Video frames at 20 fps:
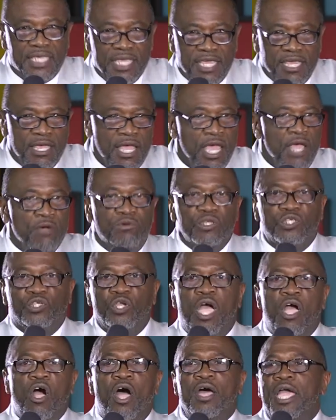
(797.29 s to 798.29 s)
He was
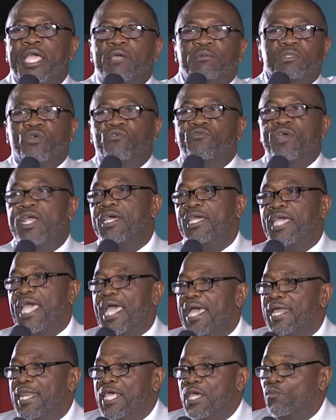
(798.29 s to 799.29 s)
a
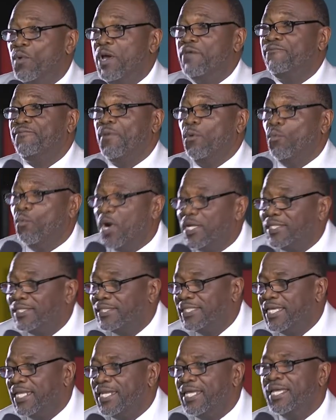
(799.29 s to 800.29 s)
renegade. He went from one
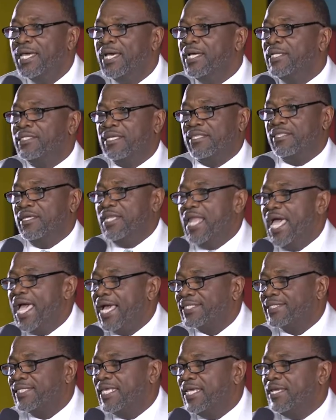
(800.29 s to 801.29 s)
city to the
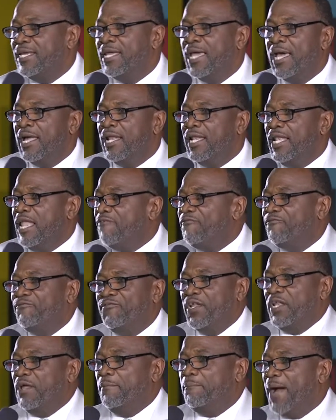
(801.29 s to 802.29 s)
next. He left
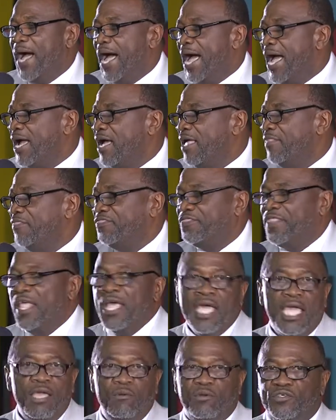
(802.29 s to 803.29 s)
Philippi, and
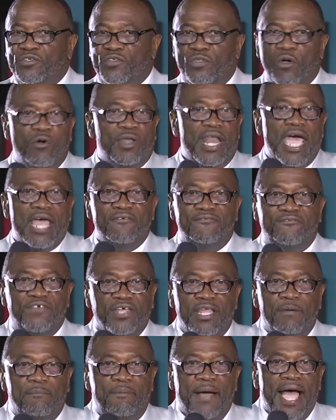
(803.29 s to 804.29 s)
he was thrown out of
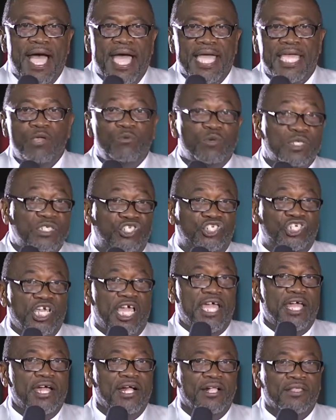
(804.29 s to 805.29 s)
Philippi. He was
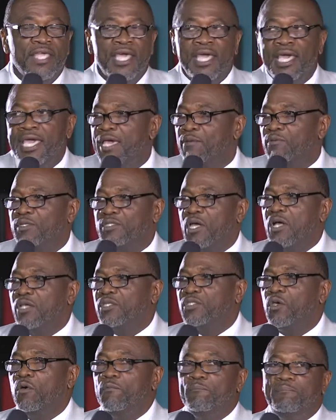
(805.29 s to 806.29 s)
jailed. He was
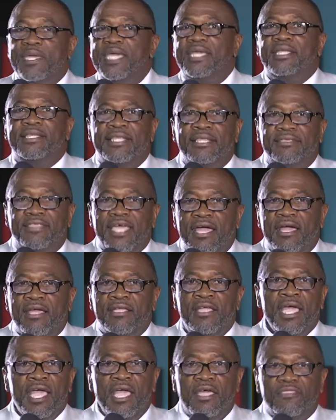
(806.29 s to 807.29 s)
also beaten
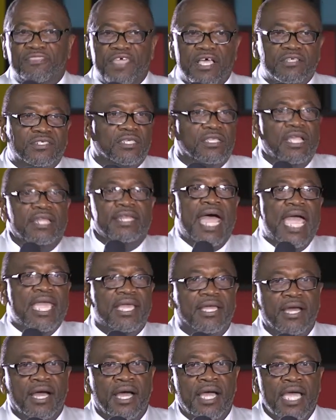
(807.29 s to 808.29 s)
there in
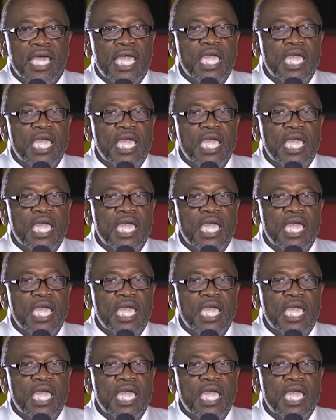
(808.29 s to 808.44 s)
Thessalonica.